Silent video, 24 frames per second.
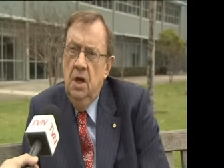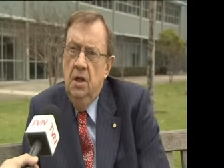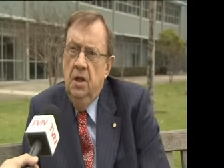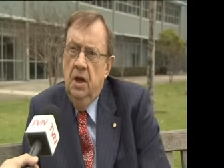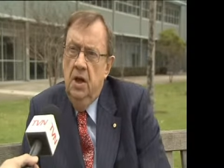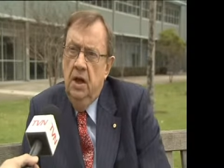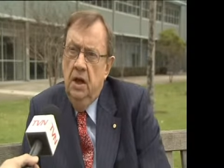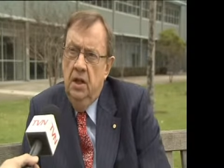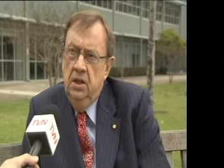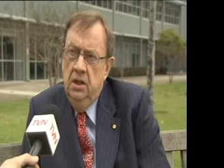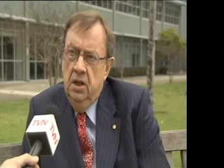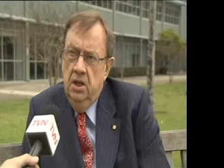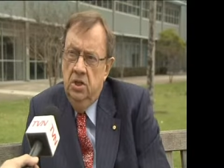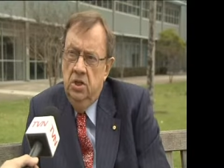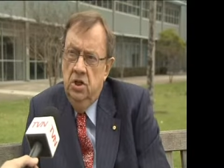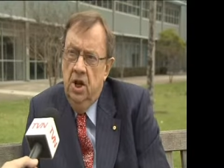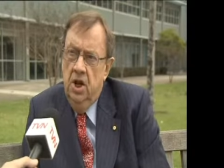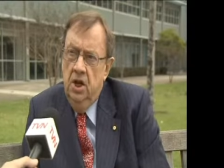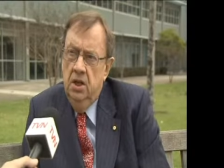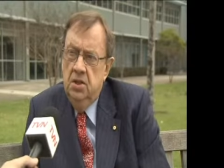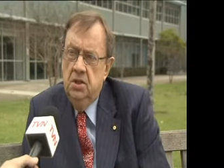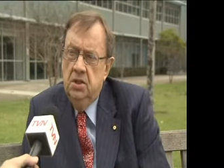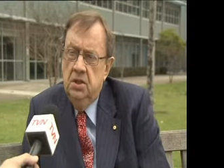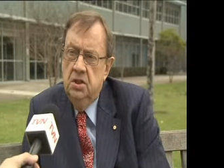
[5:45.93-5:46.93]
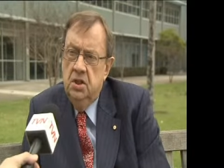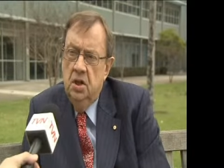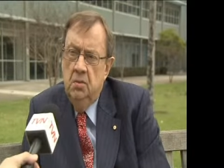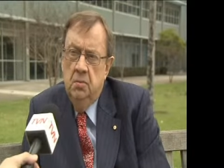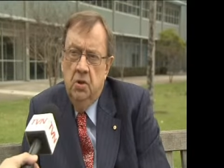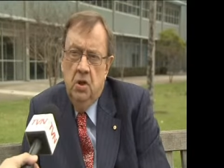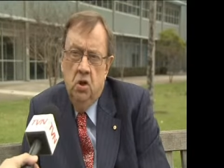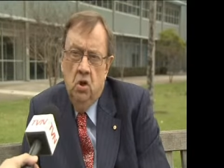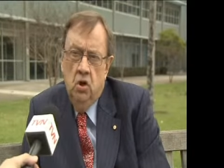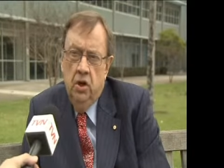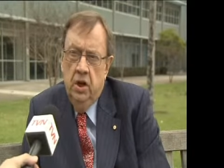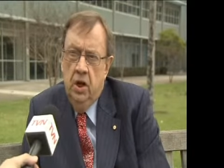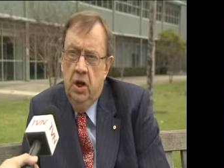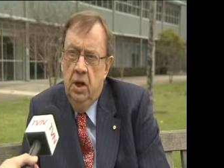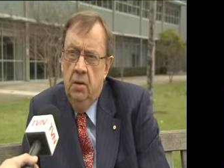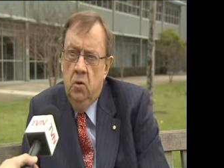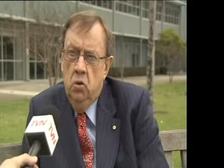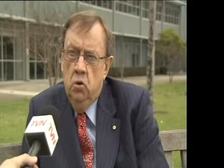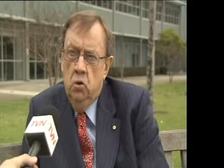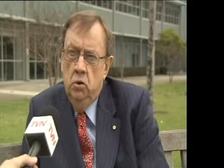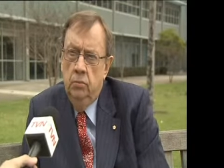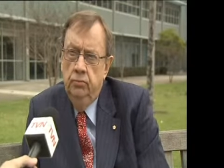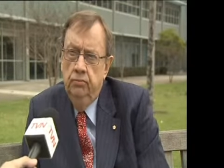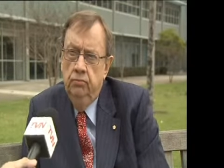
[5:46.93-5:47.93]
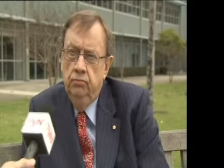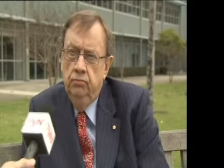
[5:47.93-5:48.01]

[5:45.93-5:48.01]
They had their chance, uh, but not anymore.